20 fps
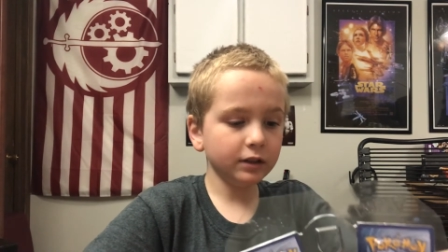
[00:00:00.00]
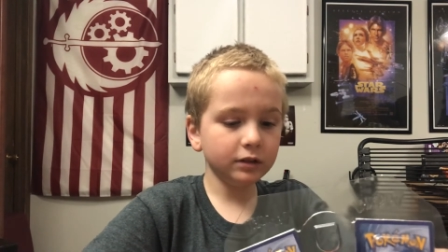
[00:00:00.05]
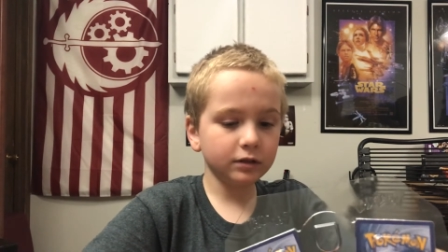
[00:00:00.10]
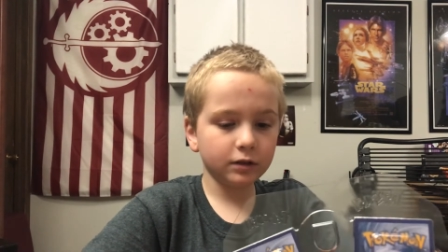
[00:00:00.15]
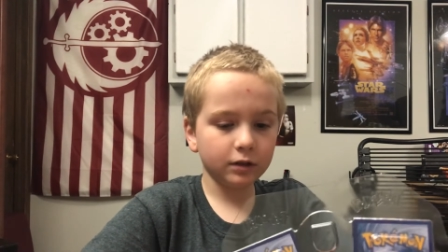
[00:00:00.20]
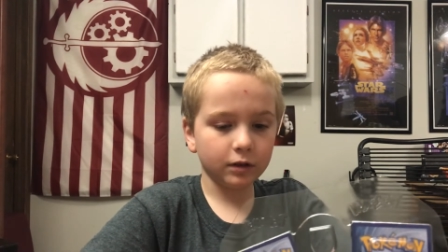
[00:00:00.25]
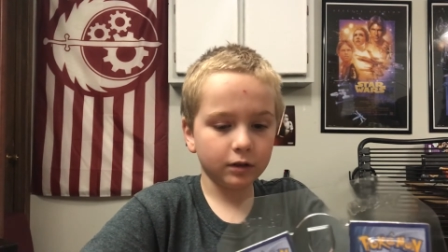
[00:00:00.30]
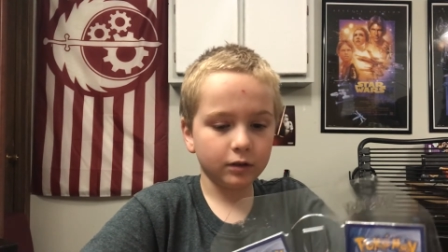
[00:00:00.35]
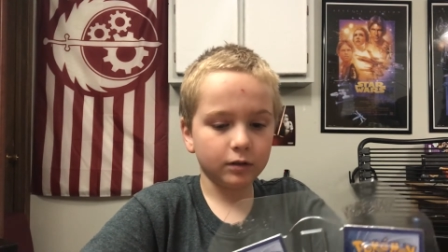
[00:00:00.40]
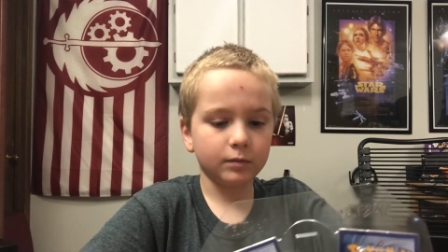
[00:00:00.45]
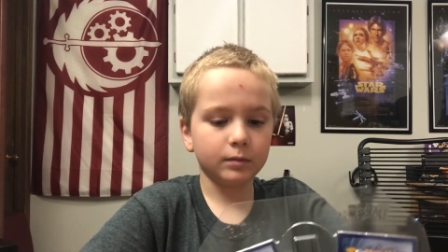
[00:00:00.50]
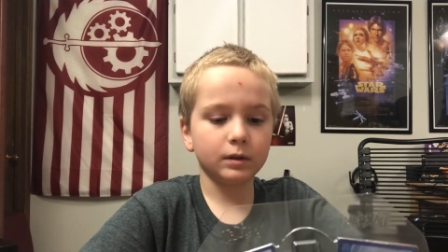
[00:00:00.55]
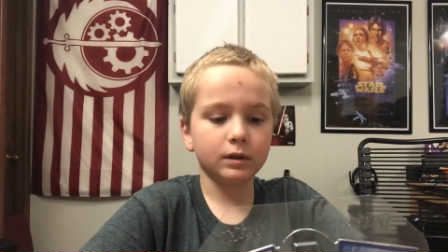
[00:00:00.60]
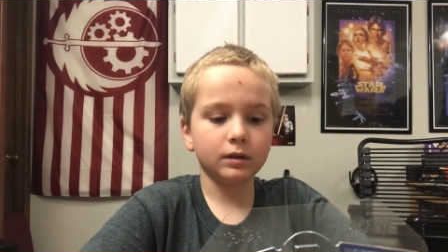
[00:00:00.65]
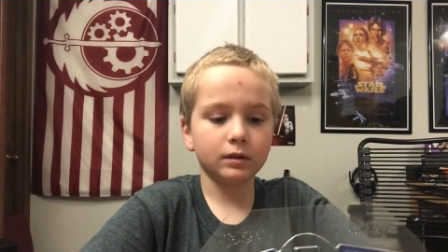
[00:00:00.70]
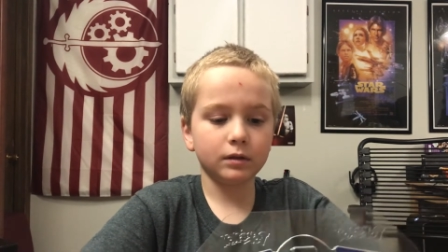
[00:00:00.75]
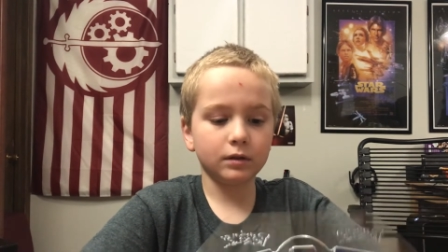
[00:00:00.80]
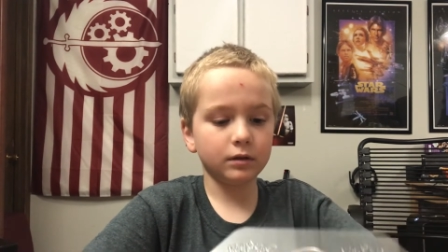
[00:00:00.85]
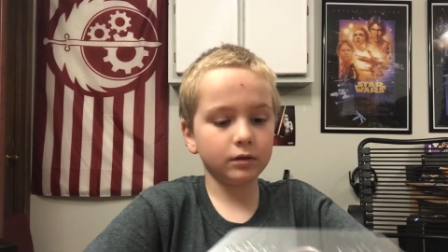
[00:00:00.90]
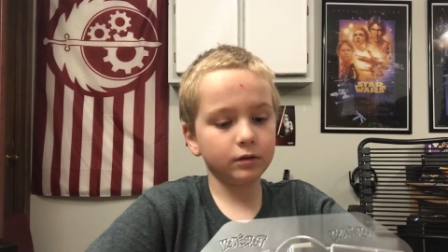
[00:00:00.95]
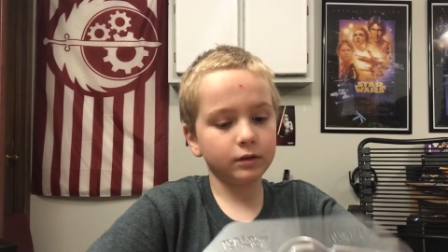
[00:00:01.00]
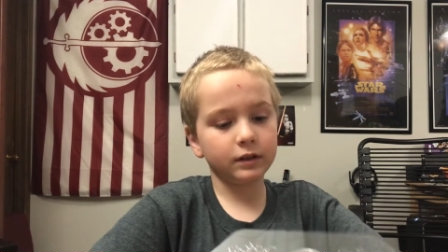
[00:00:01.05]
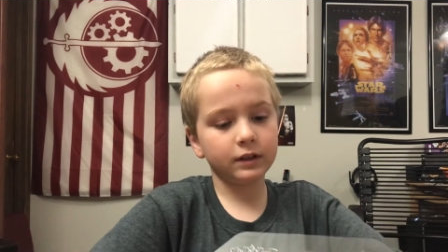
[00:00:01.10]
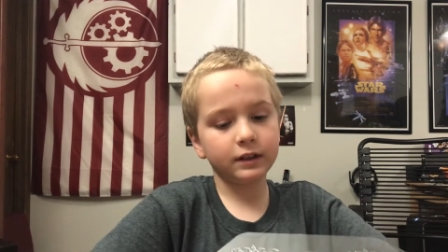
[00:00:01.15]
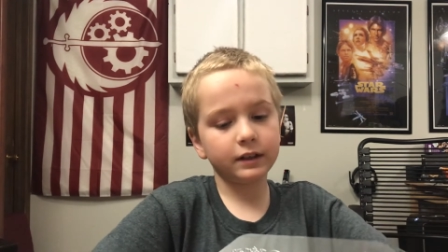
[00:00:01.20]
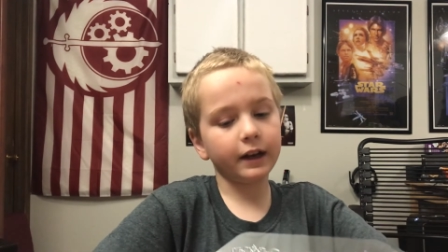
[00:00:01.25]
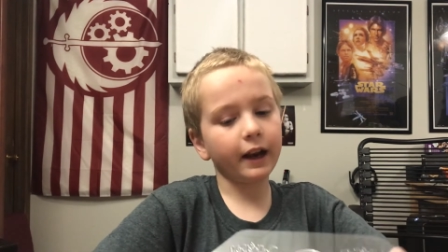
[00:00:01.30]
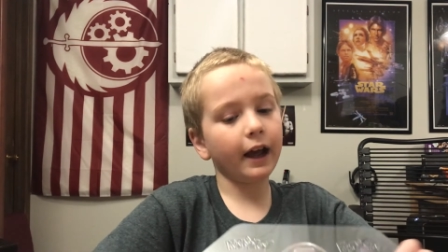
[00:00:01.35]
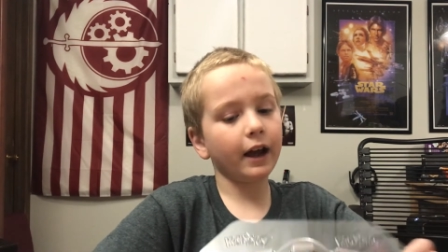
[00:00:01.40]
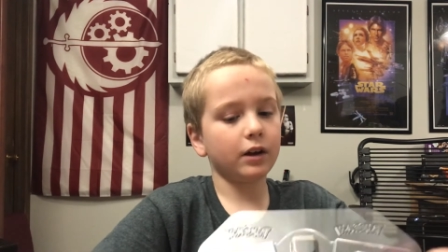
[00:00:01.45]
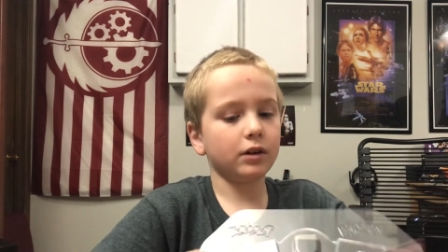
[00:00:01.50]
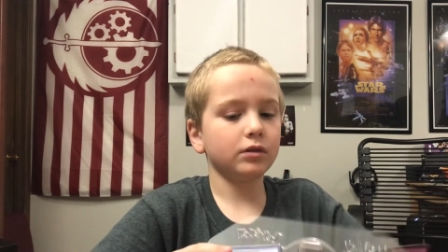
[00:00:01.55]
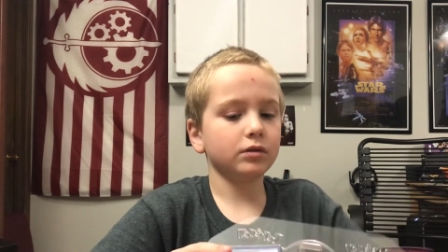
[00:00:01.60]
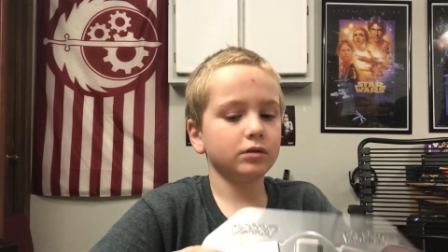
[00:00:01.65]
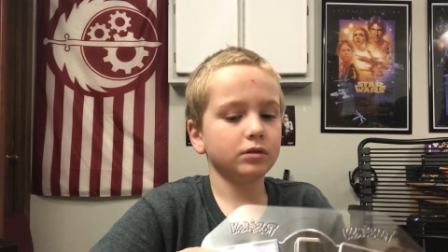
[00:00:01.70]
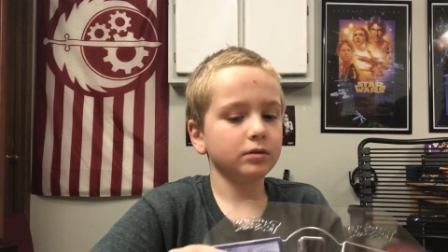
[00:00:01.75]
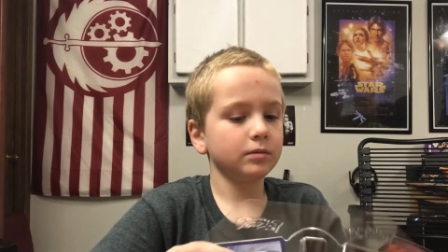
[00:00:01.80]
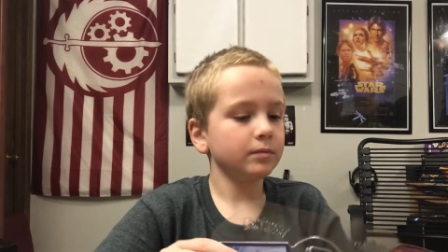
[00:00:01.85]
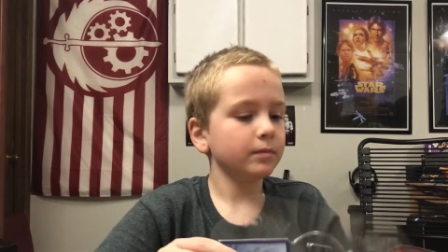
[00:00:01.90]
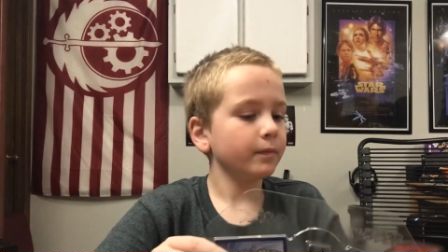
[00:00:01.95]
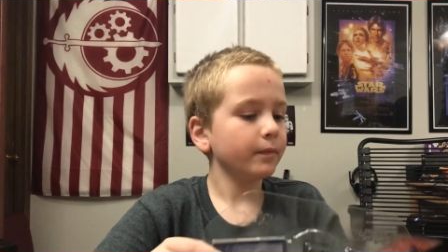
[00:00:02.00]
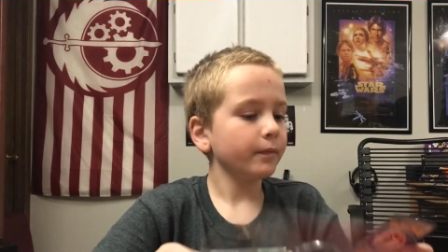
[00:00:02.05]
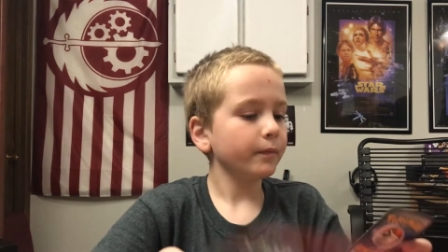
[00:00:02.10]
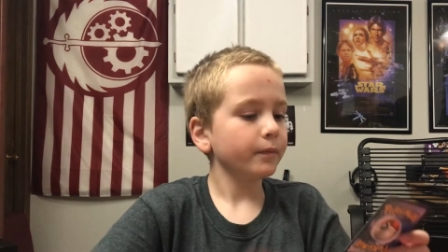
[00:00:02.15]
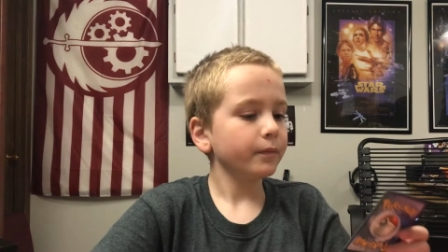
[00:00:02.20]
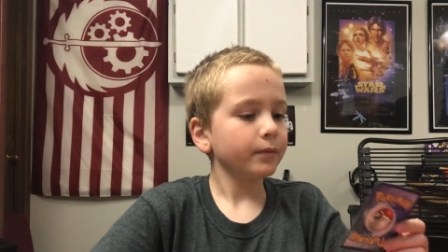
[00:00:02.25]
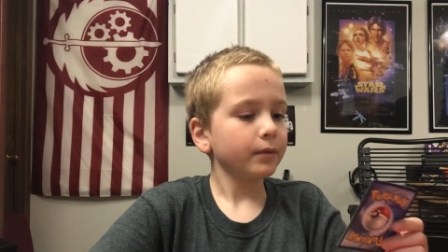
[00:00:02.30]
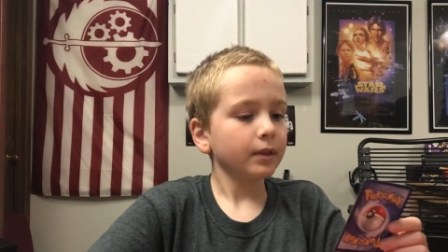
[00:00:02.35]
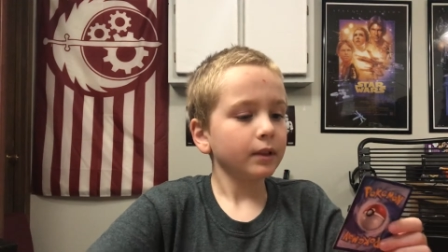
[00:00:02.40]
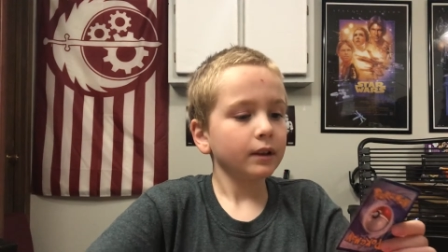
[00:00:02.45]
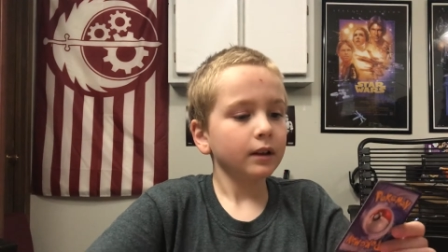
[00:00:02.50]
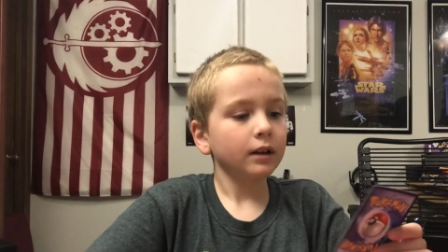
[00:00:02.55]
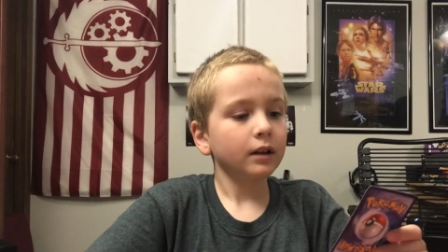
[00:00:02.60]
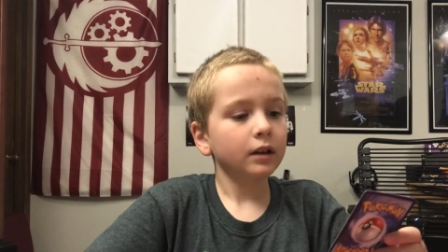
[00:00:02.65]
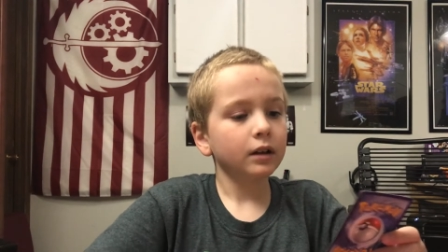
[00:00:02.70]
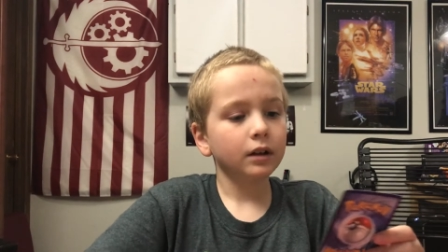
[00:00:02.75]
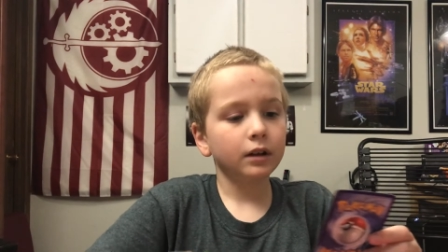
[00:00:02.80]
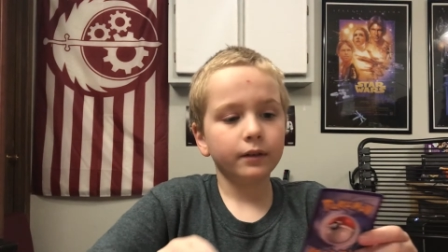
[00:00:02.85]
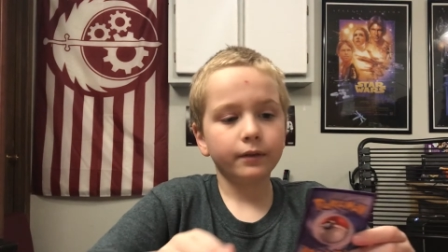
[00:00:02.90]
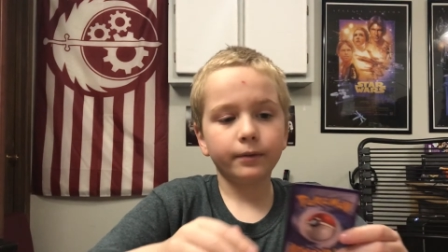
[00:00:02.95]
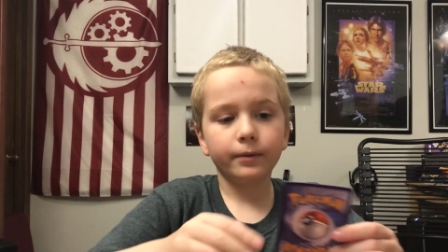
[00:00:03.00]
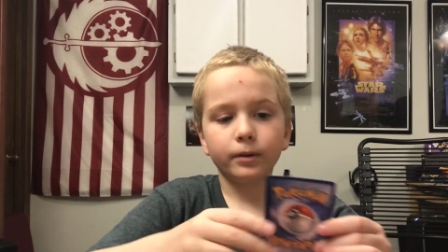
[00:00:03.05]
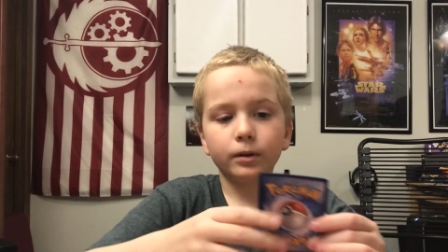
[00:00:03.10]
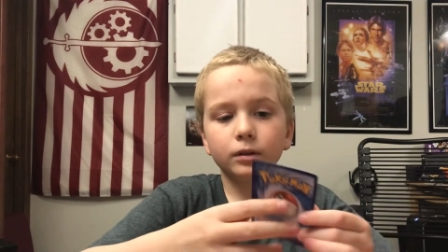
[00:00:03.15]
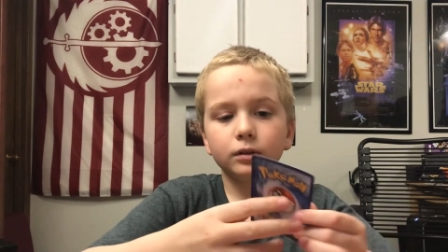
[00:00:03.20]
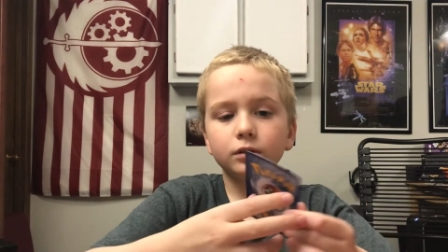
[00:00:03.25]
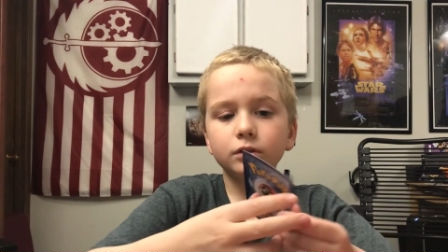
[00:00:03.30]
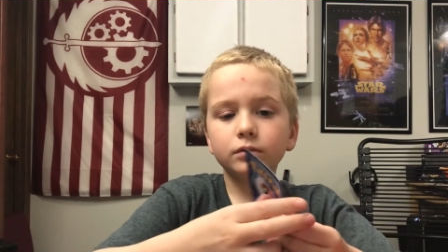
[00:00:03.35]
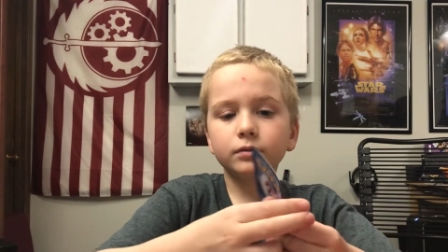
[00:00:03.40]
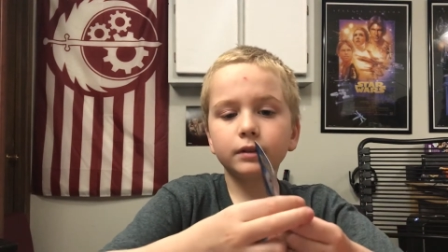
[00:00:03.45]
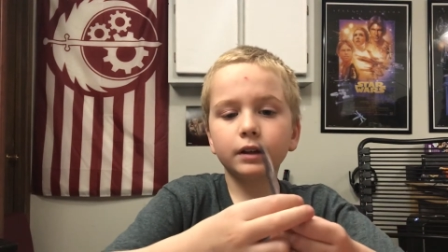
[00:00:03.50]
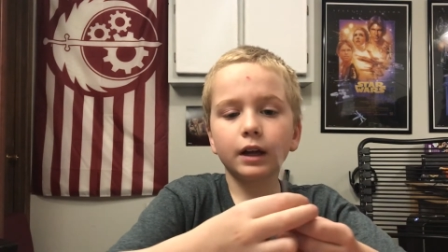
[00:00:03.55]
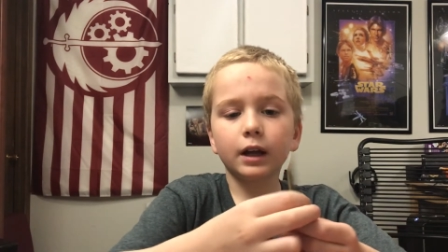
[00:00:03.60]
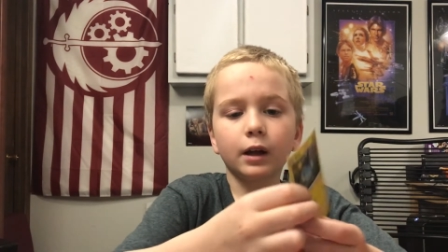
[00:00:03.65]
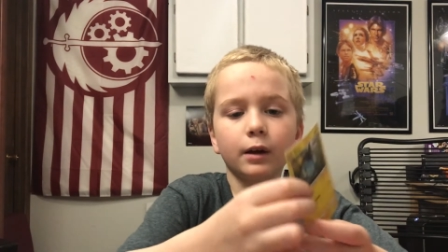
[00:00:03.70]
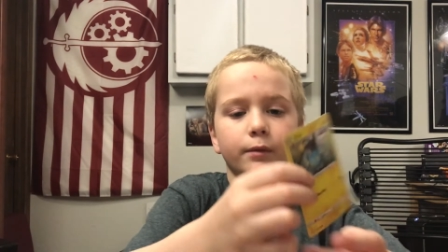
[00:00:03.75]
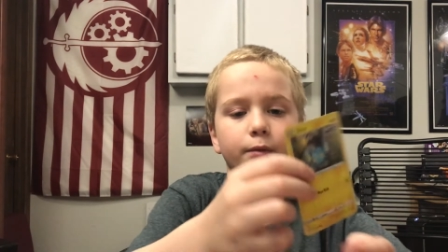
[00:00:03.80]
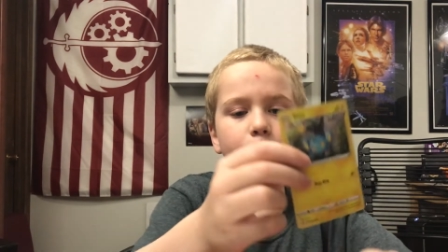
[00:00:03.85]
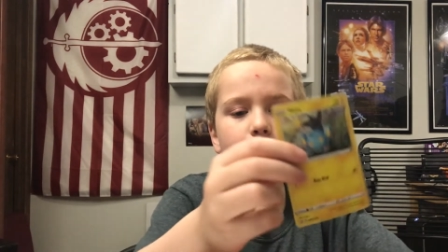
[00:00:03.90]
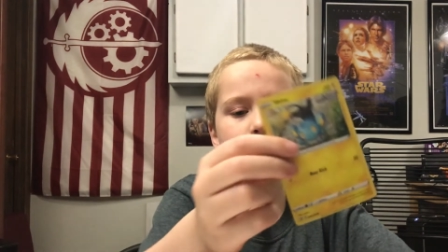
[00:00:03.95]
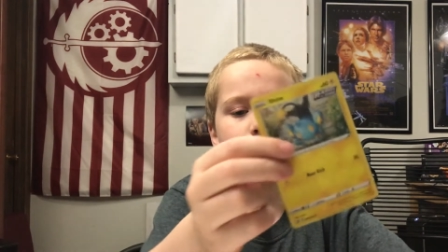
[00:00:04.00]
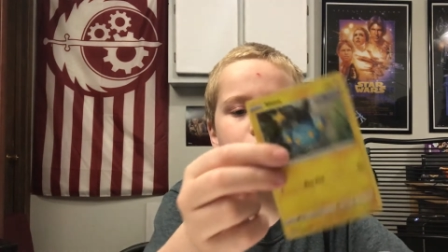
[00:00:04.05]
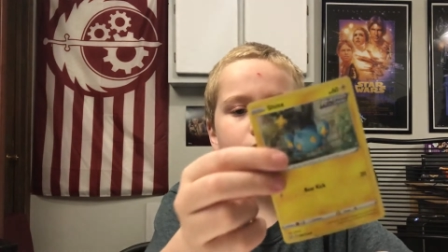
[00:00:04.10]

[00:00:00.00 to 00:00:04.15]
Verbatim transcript: so I'm doing it down. First, we have a